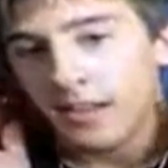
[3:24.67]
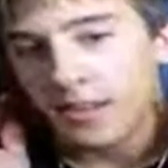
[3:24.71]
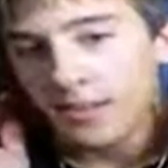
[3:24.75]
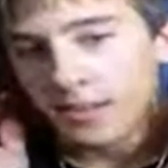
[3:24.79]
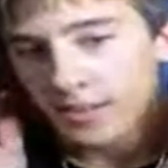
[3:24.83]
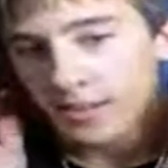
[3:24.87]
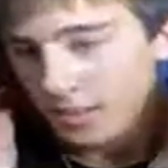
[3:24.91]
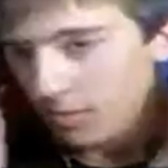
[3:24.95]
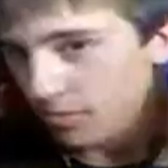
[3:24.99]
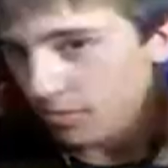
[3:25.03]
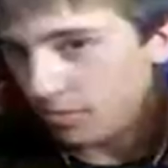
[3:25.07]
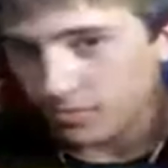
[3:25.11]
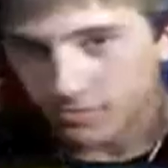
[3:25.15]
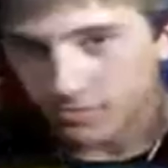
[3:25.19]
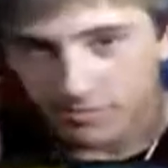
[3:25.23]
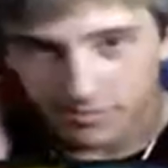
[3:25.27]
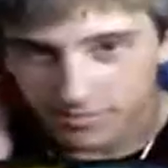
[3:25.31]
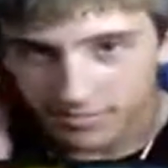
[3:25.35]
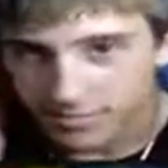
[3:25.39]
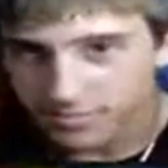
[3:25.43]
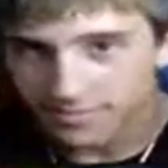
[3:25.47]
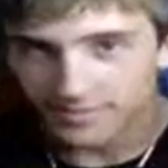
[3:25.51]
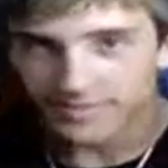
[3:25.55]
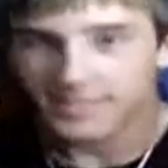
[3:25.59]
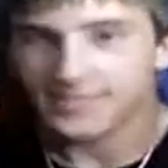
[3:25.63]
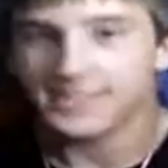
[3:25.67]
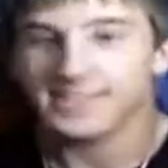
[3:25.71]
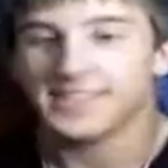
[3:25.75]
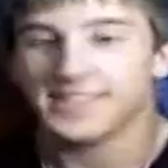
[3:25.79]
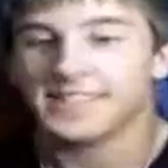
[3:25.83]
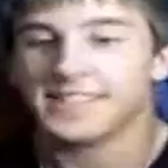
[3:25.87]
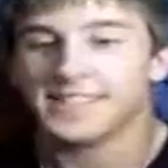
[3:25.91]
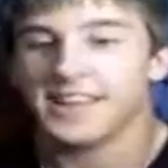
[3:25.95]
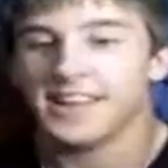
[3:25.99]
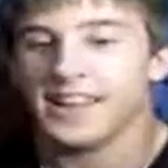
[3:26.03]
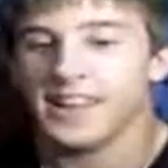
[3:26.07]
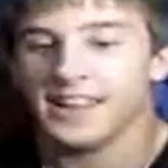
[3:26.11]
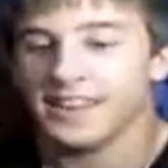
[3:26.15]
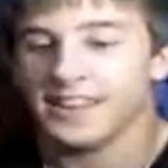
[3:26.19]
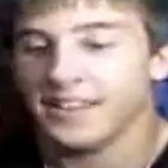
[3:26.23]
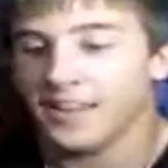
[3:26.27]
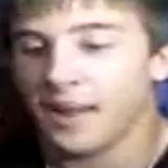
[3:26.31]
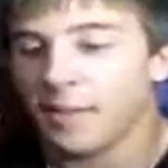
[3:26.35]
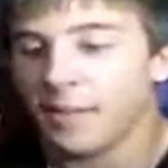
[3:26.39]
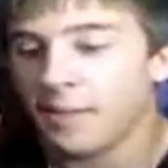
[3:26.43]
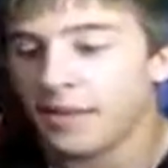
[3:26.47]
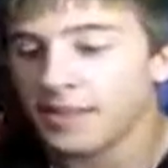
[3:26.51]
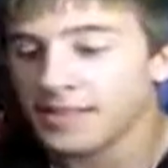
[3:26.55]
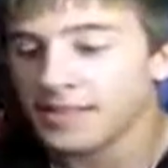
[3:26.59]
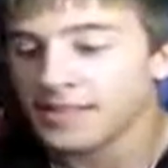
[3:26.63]
Don't just say,
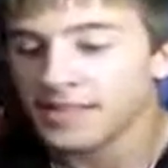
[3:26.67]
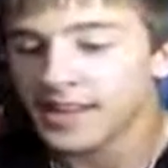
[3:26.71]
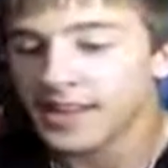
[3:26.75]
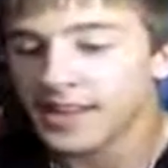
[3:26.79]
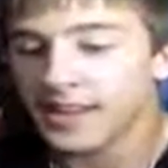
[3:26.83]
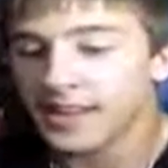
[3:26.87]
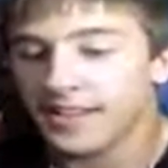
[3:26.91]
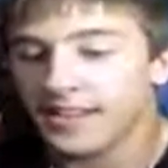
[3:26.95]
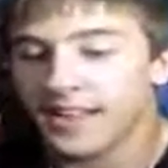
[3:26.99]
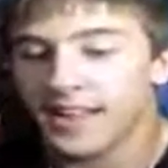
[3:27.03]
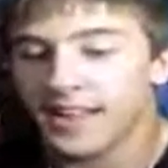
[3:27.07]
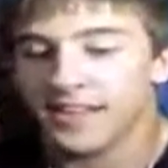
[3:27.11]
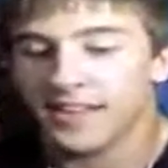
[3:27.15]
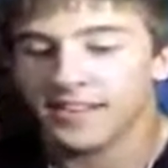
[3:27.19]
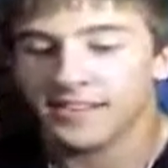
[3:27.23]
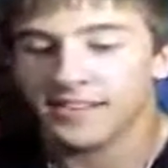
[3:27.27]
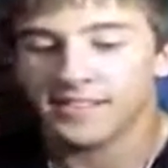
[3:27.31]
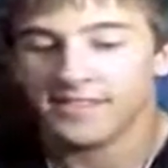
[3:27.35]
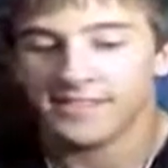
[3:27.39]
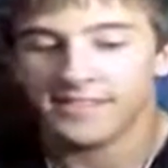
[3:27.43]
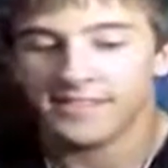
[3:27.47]
I'm not saying that